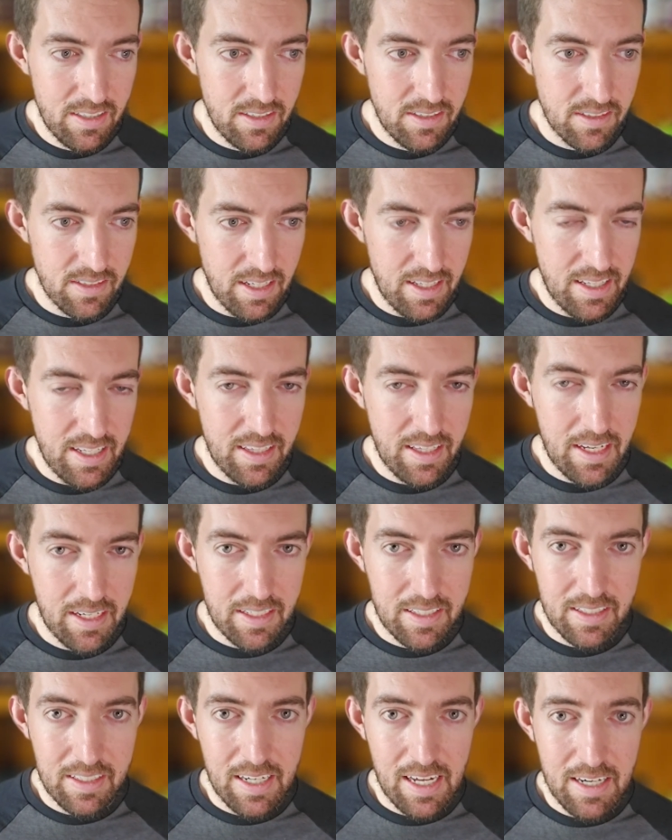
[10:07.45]
So I think they
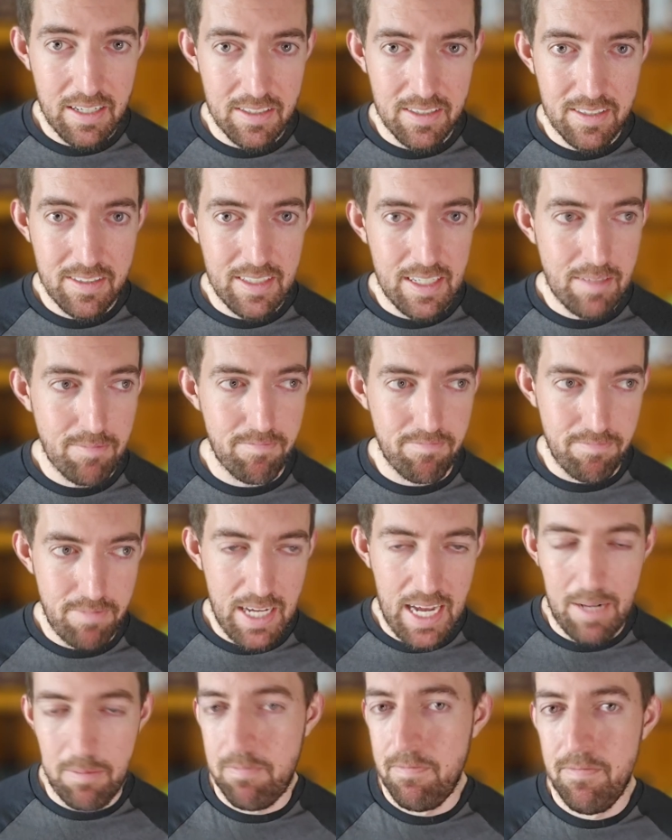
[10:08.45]
kind of just said,
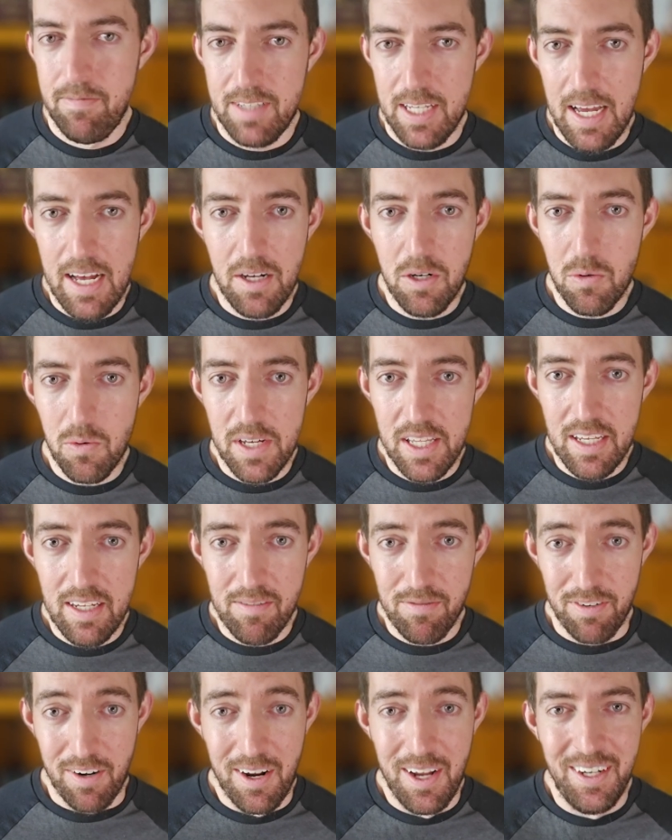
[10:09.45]
to hell with
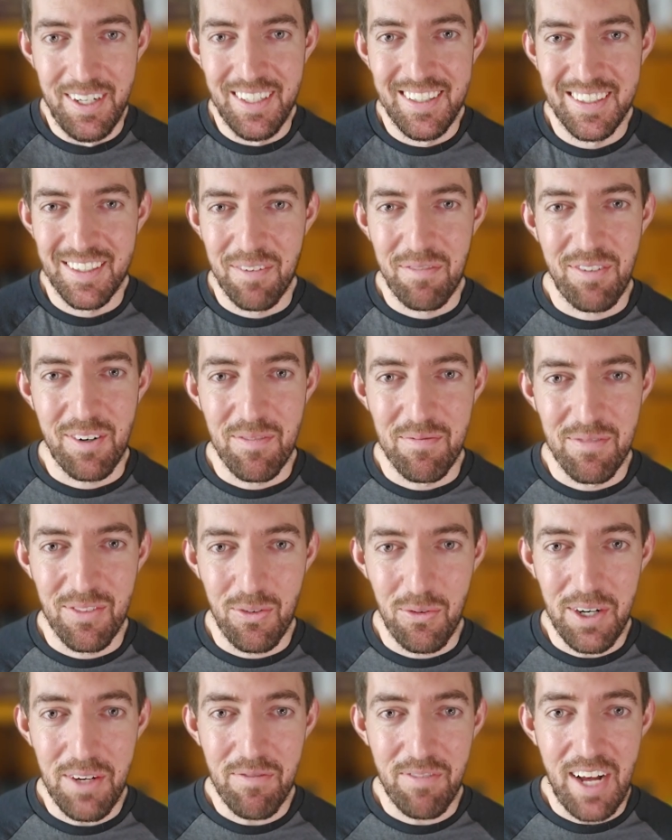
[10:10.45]
it from
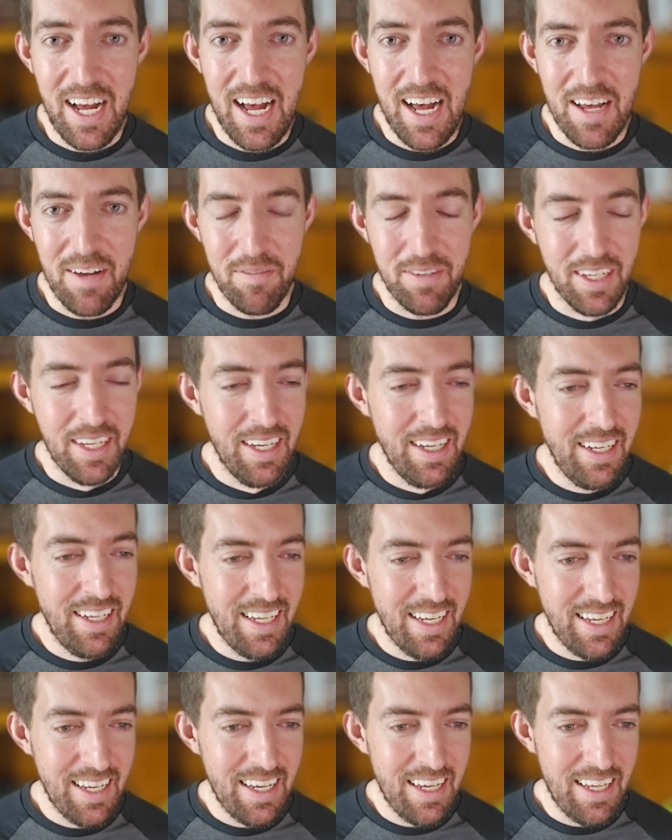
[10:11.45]
3.5
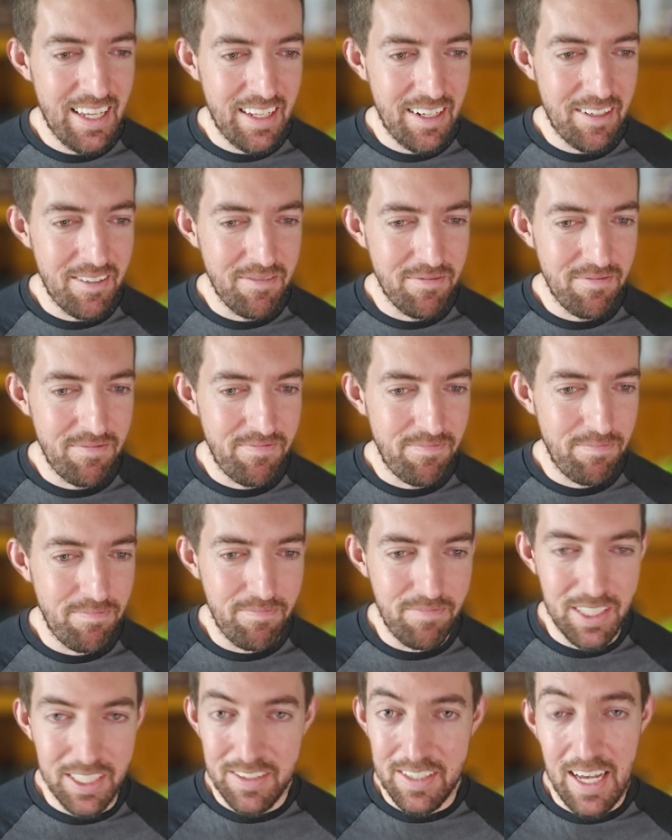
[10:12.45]
and
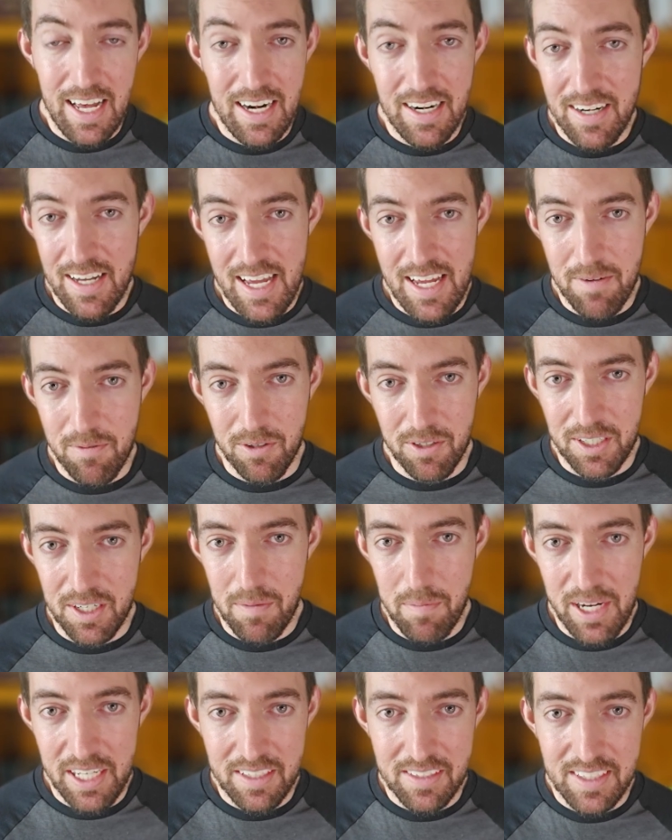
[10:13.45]
decided, hey, we're going
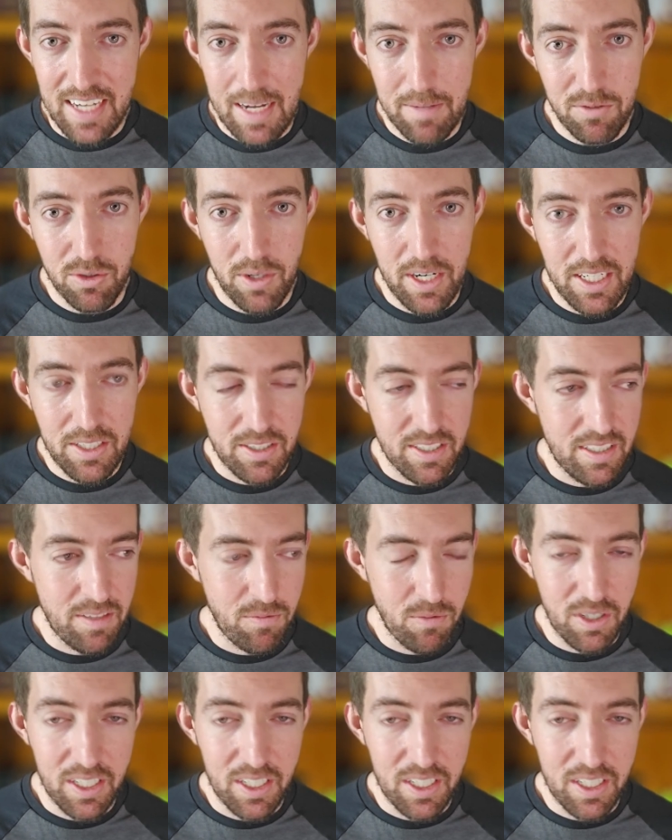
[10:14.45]
to make this abjuration.